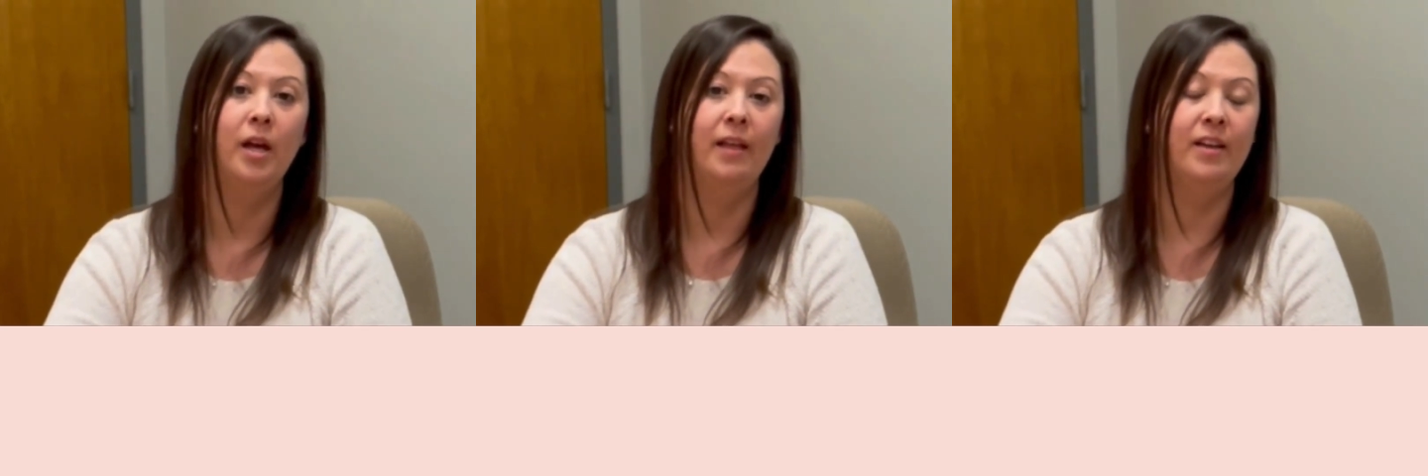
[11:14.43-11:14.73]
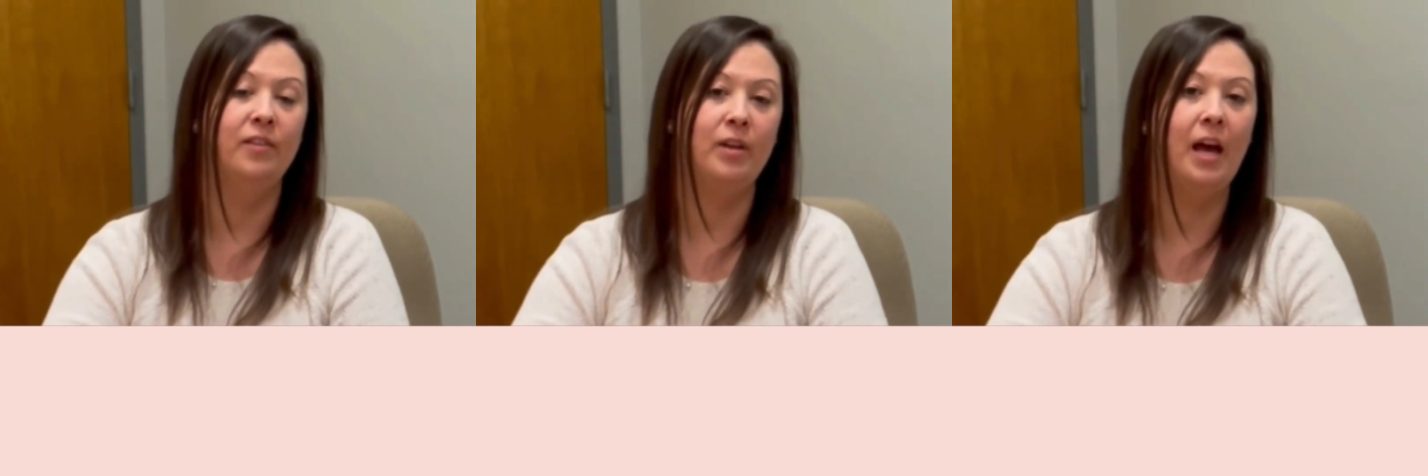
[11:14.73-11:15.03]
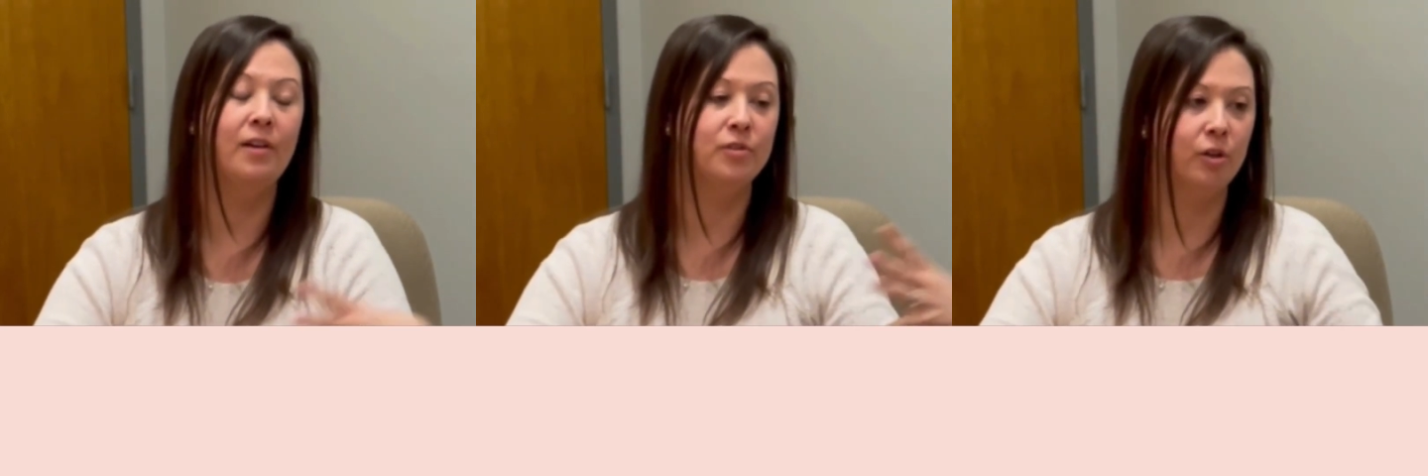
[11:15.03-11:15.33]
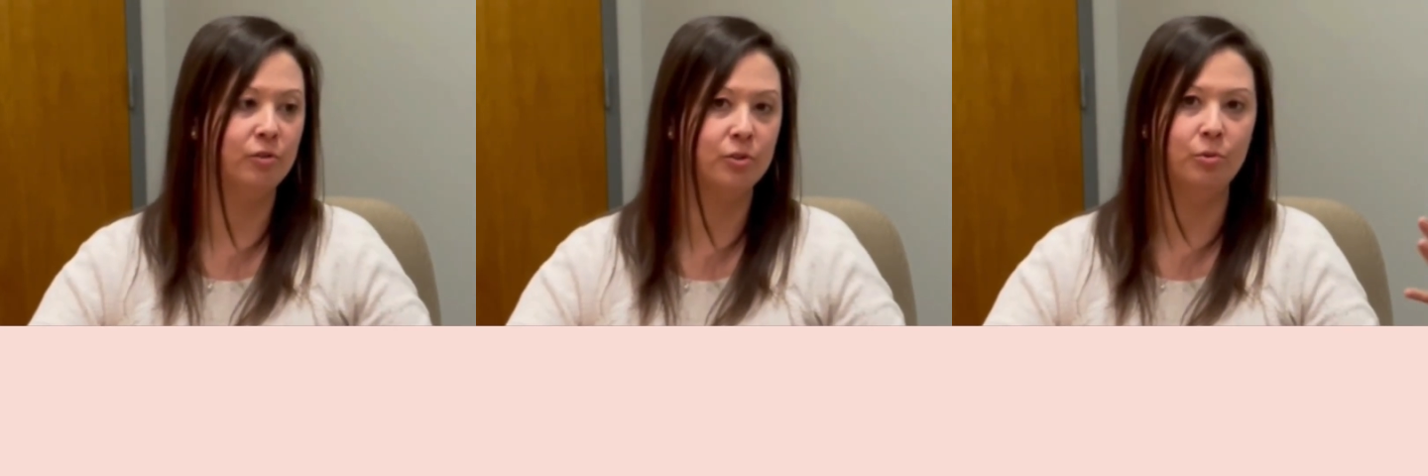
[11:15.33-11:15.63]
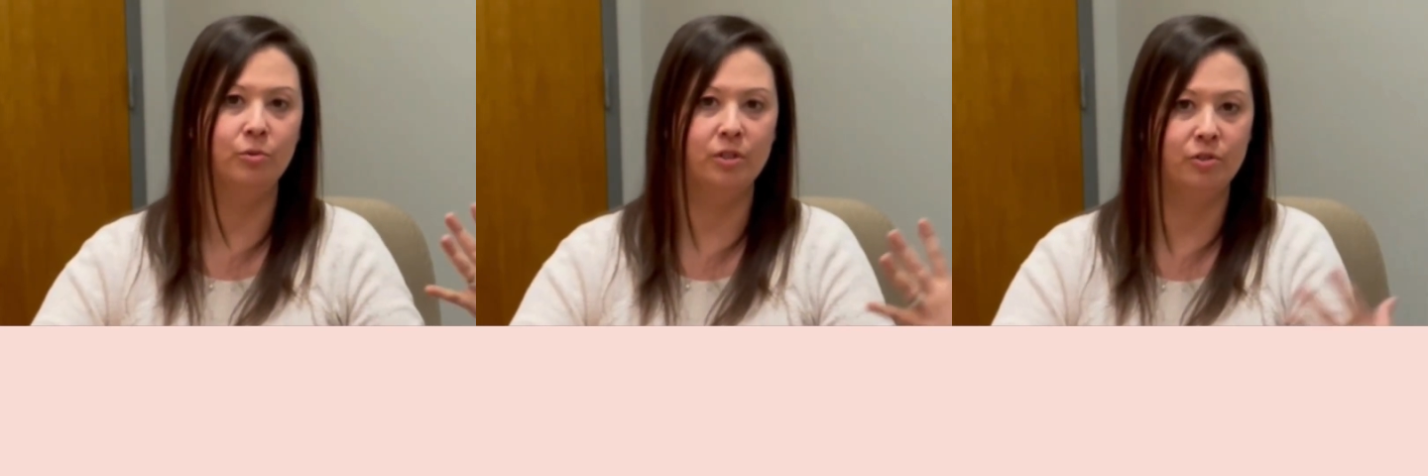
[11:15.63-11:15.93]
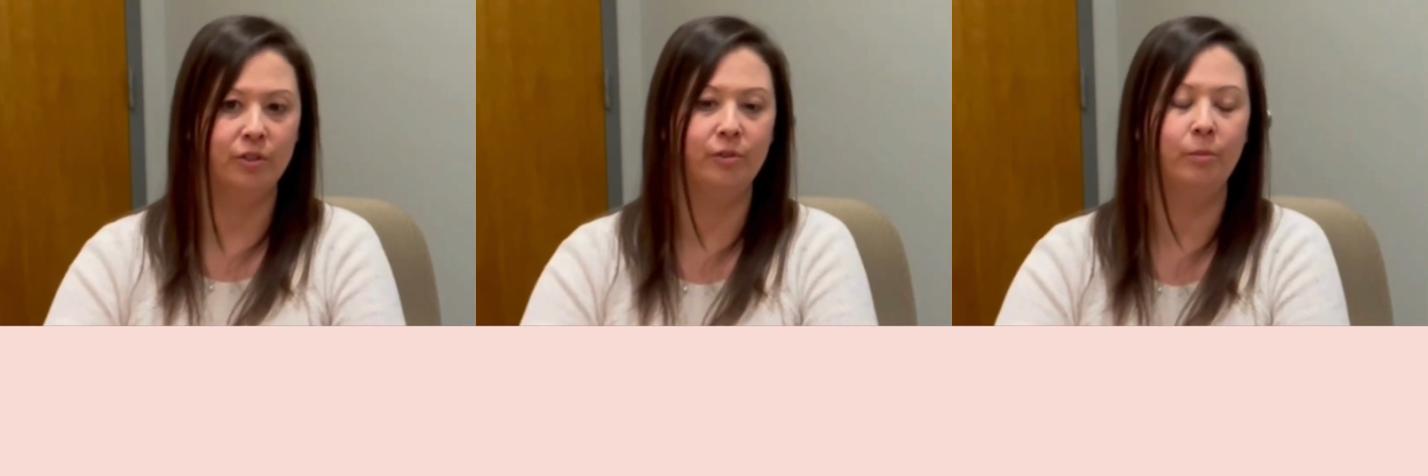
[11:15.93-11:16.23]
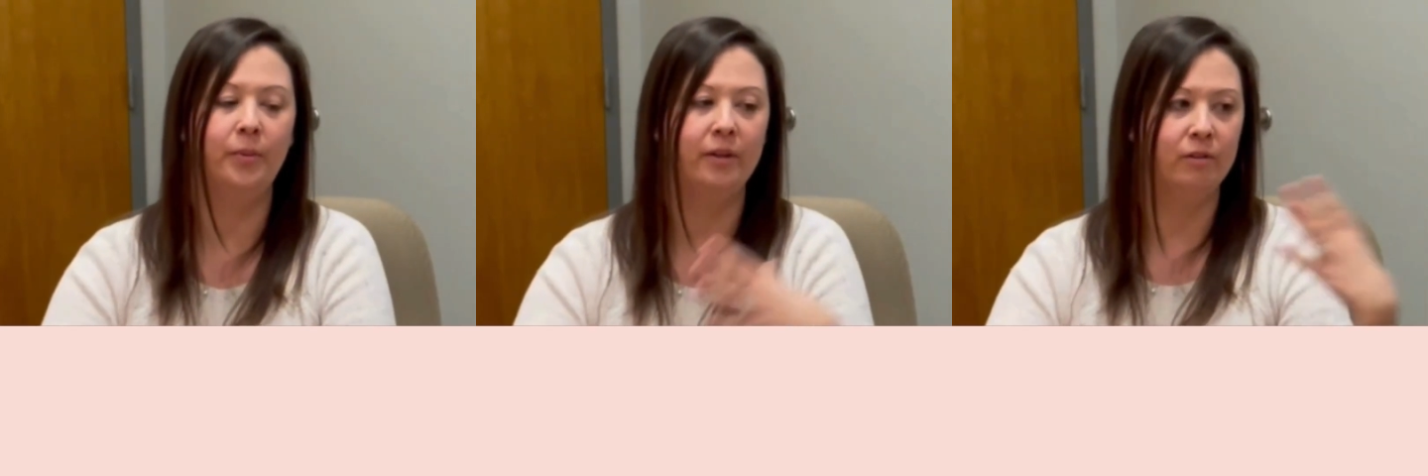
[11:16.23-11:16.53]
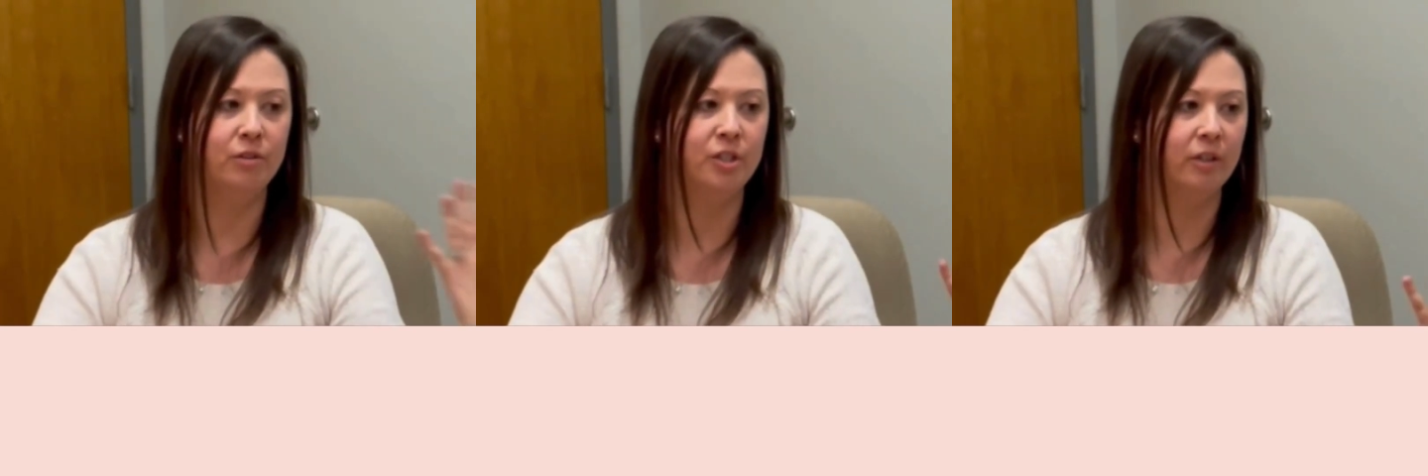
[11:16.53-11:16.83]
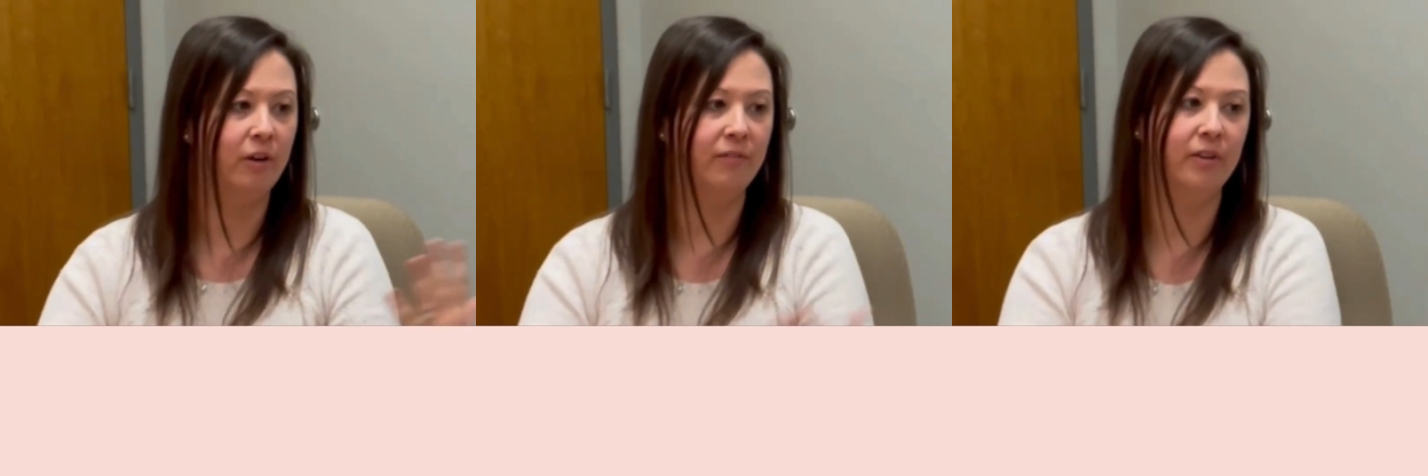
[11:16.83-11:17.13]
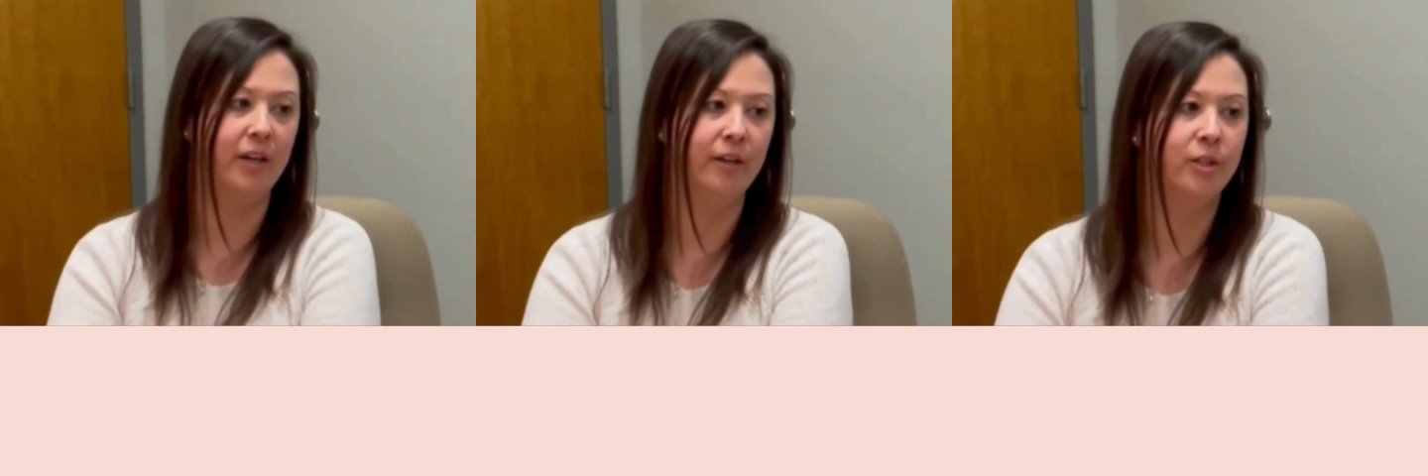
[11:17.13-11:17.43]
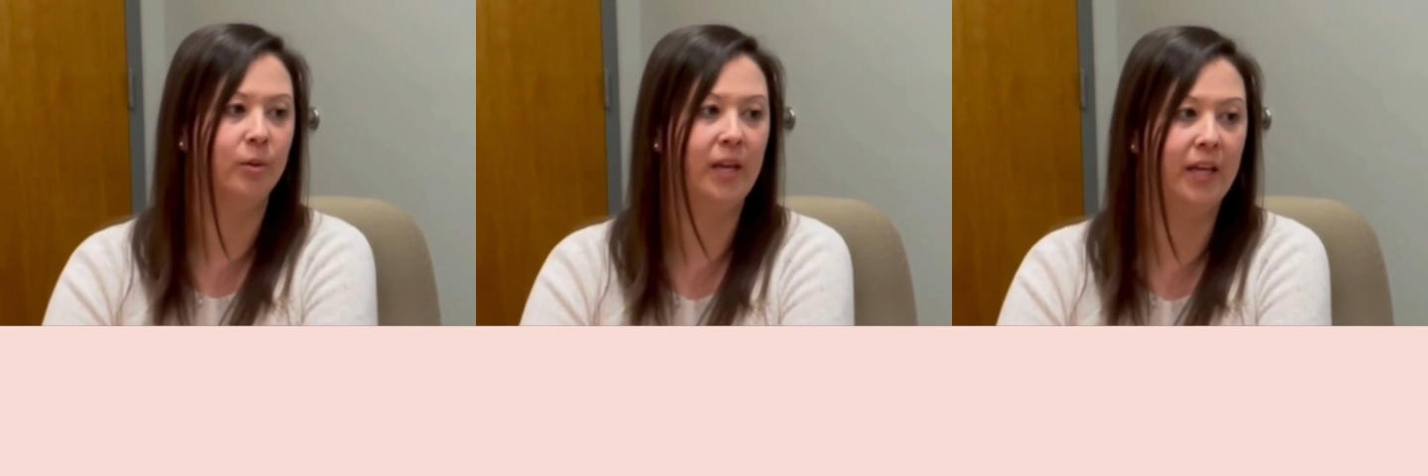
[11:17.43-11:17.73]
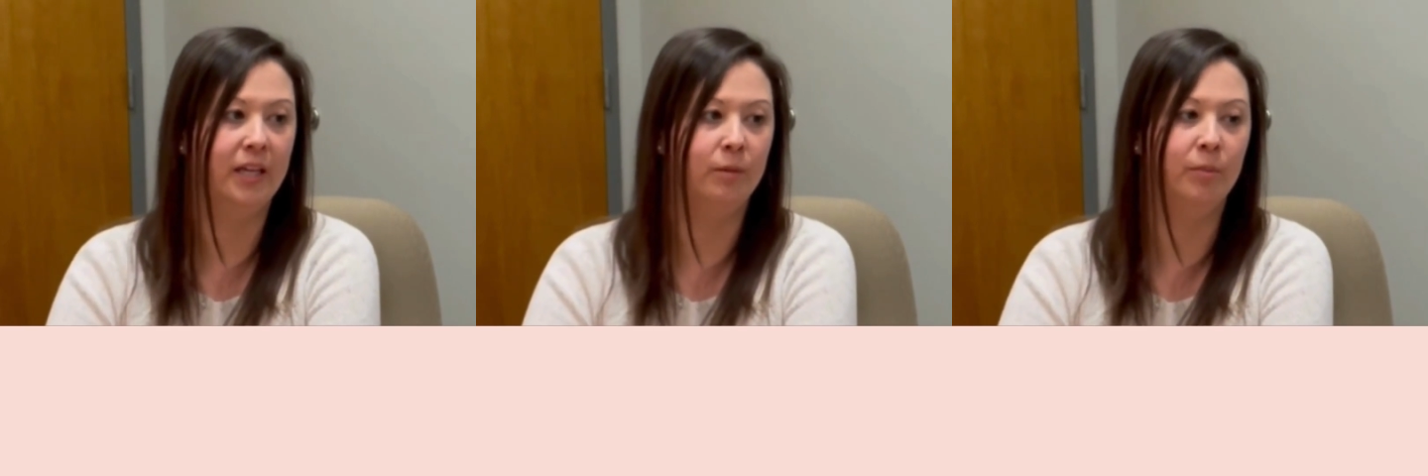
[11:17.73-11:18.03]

And then if you have to go to school district or a bigger geographic area, you can.